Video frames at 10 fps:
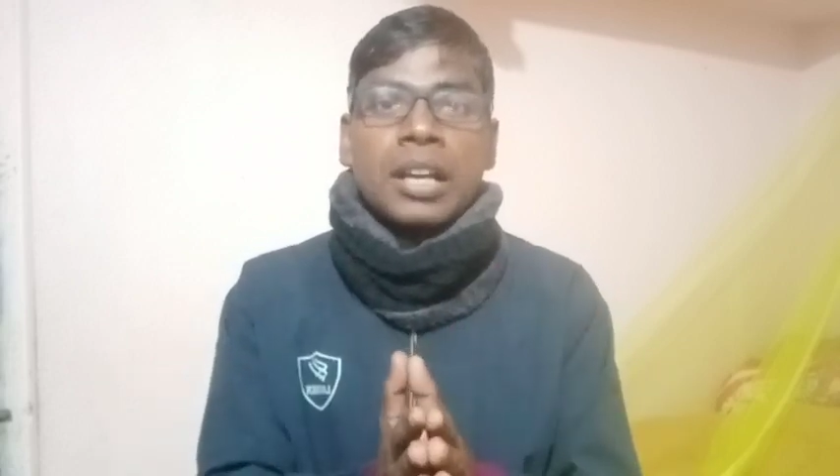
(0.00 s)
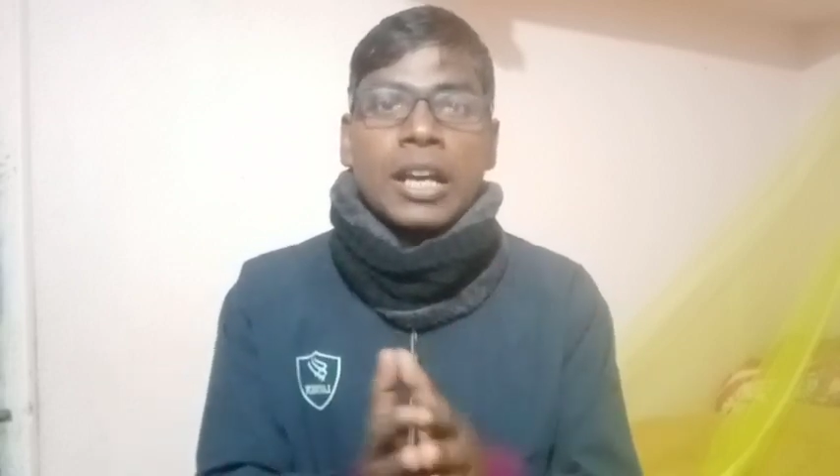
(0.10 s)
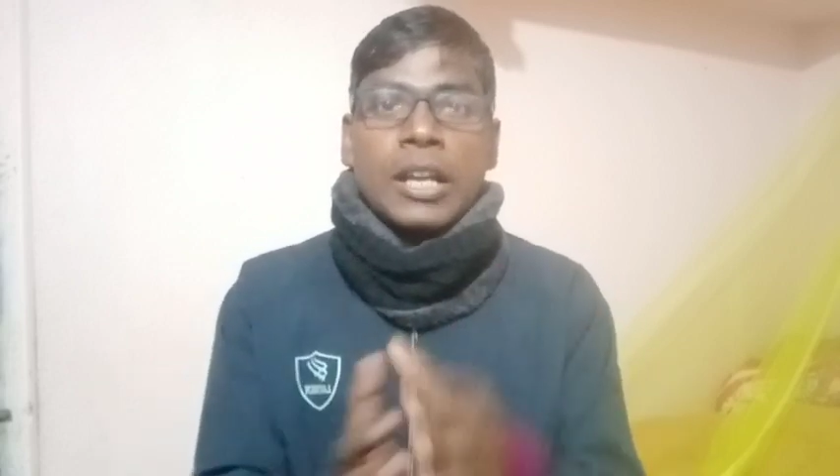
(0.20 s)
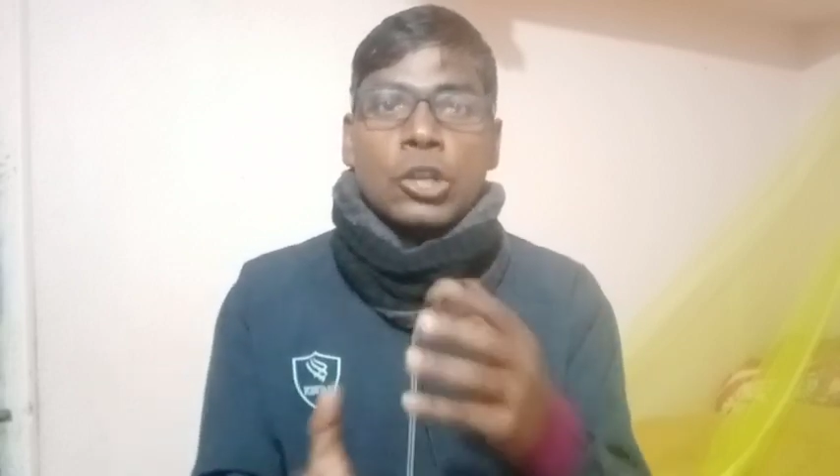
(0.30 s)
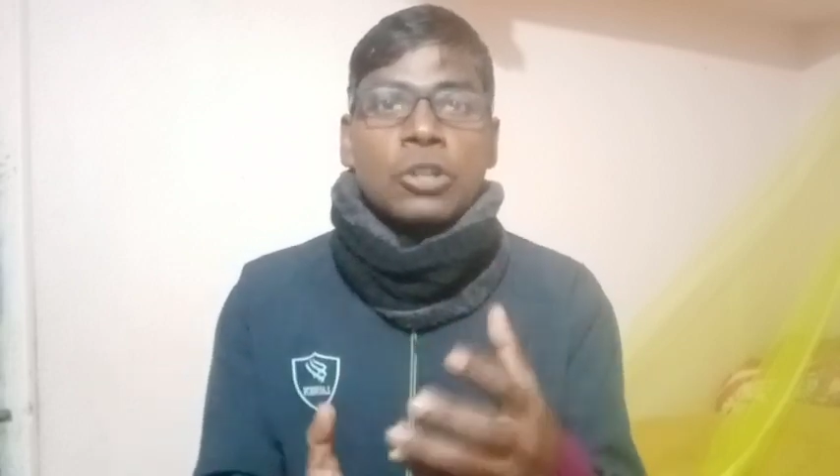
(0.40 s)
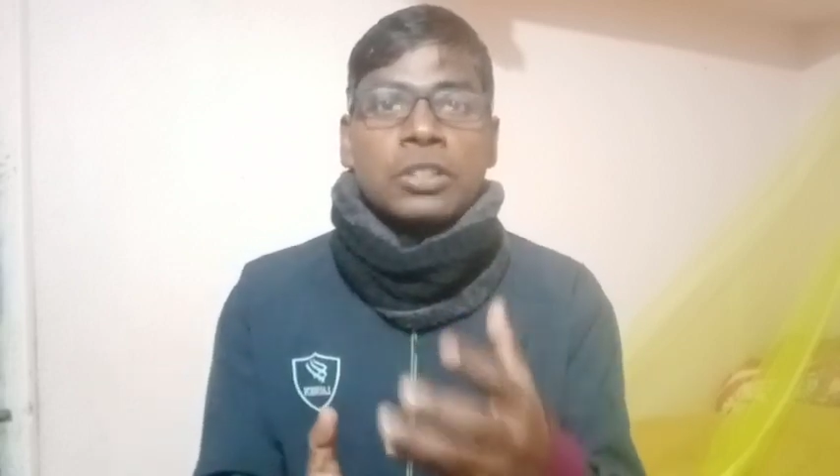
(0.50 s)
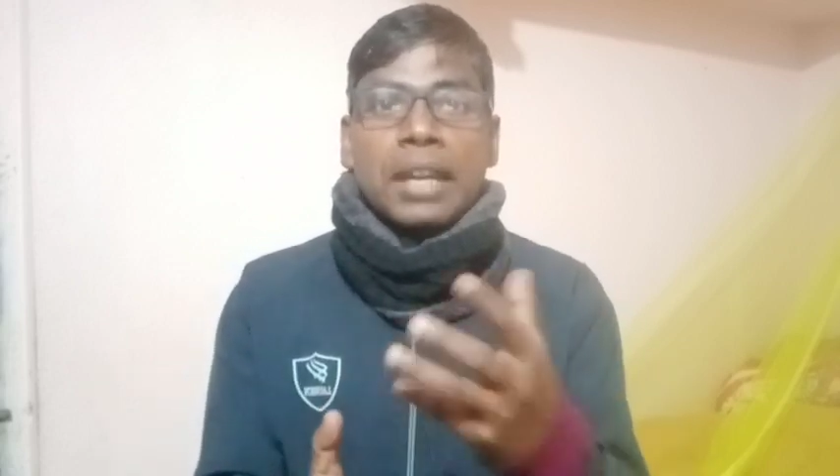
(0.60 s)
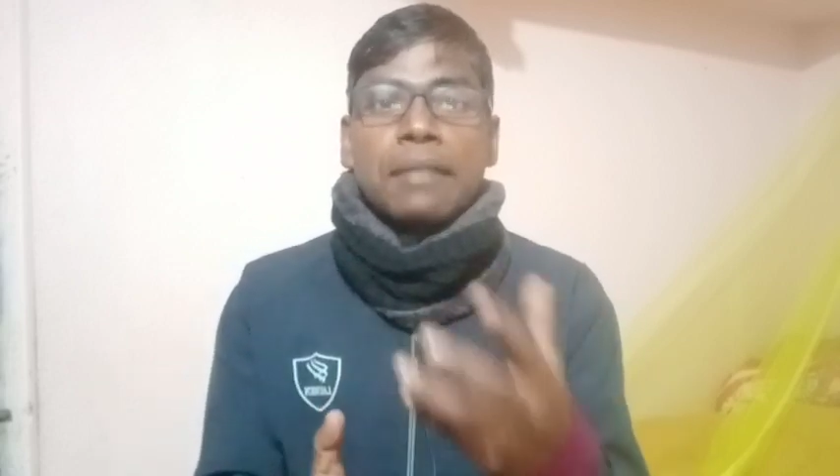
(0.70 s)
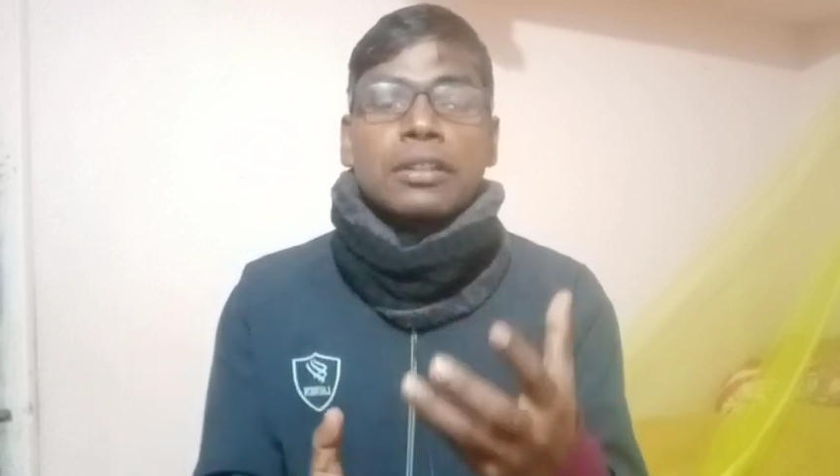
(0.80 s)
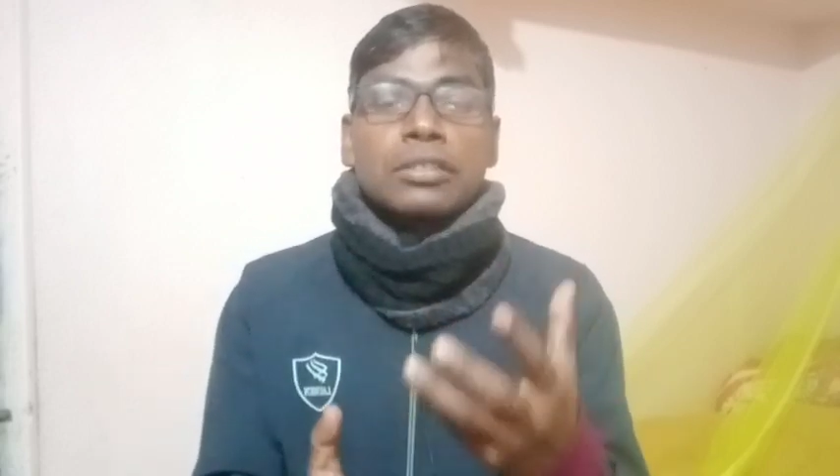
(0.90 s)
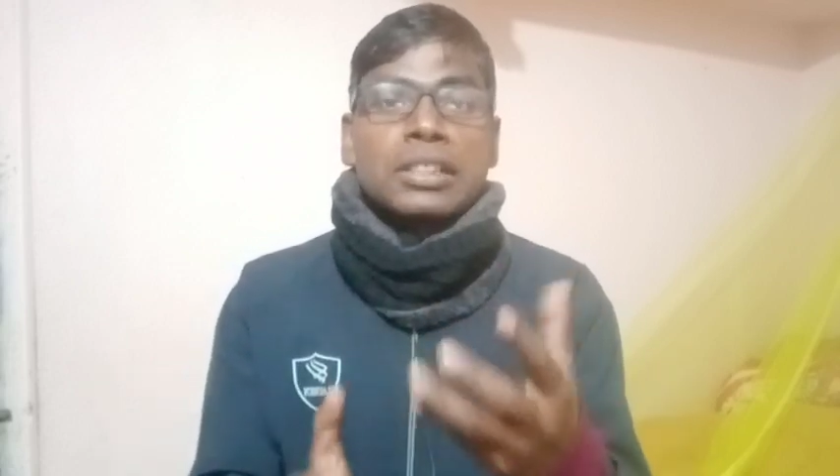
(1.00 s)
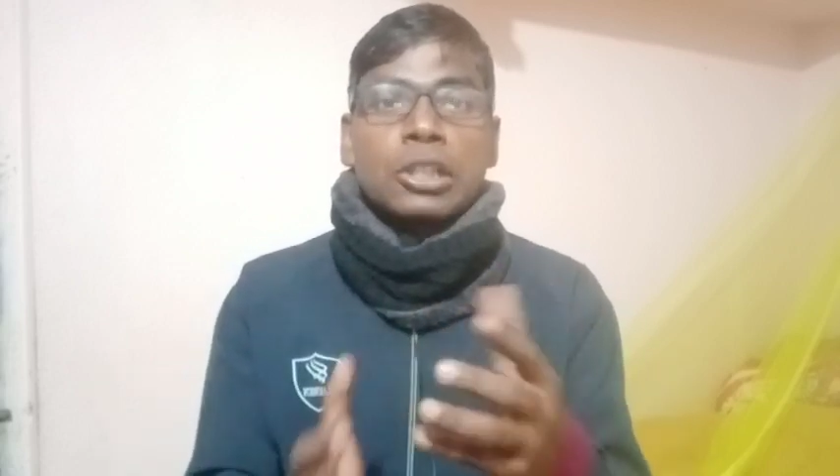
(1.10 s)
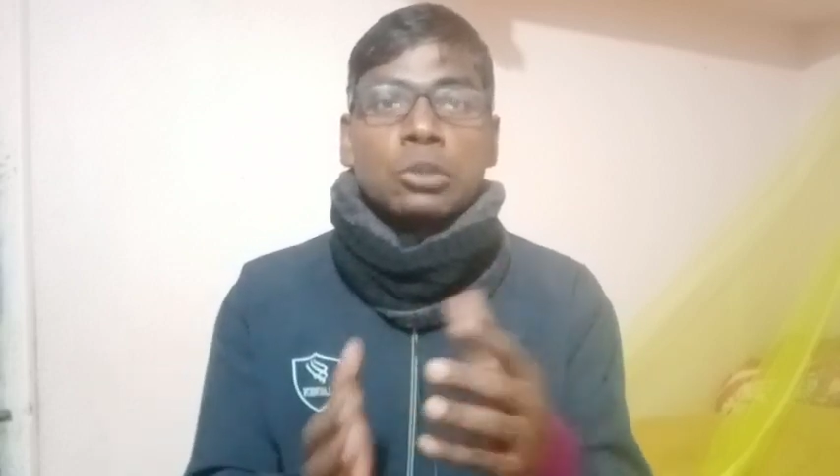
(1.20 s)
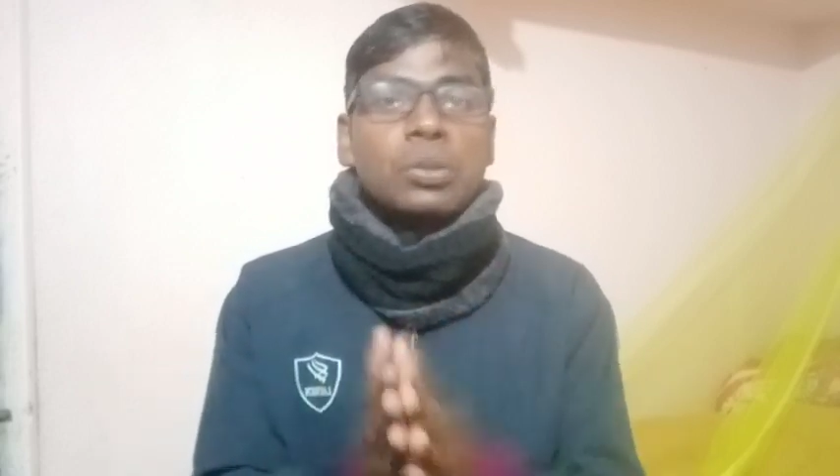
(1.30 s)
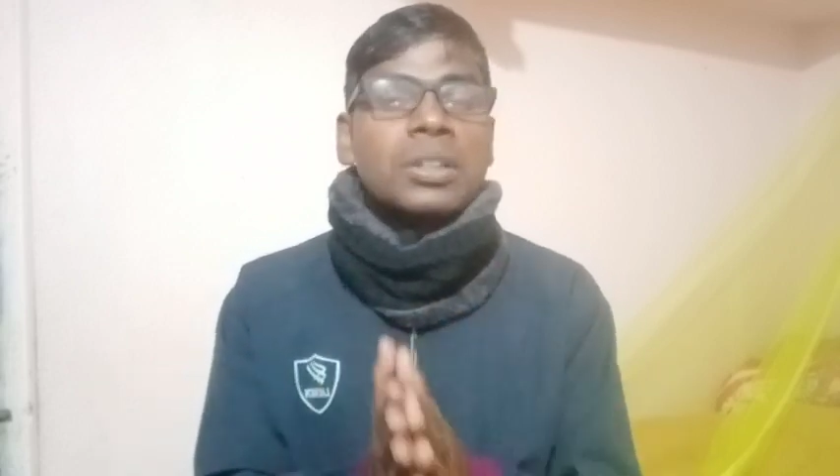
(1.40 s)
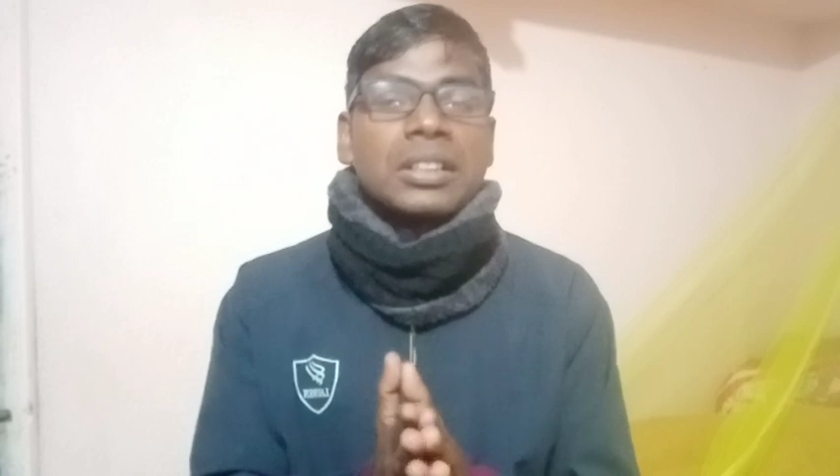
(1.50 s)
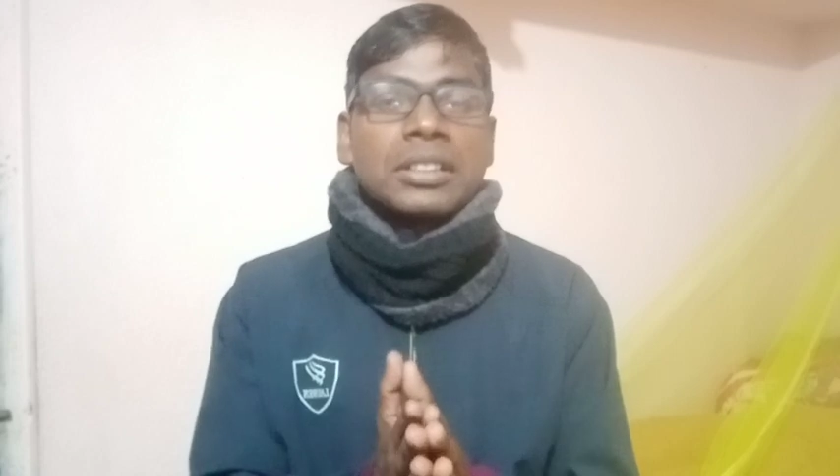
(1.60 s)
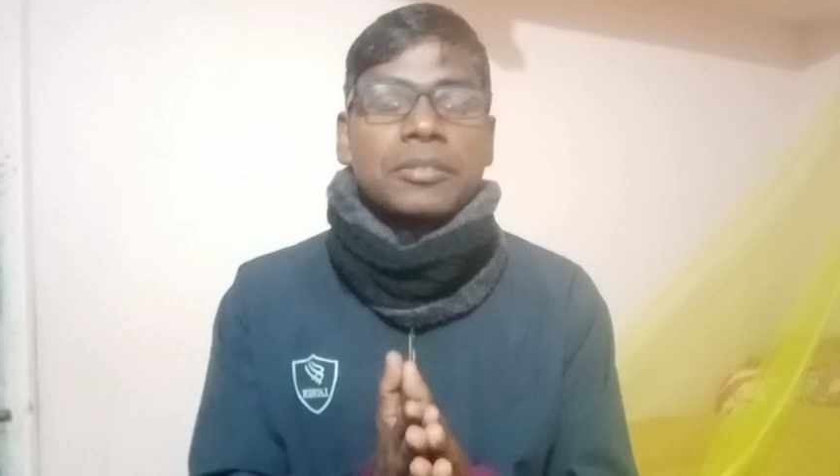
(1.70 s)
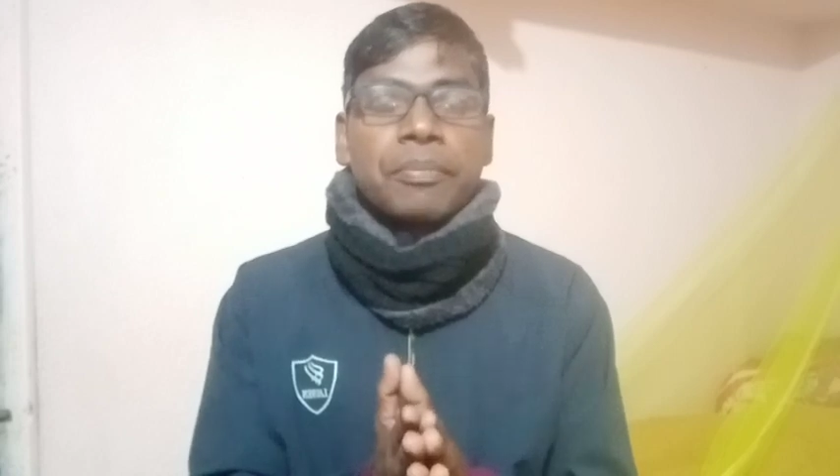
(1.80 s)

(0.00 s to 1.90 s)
not every single word.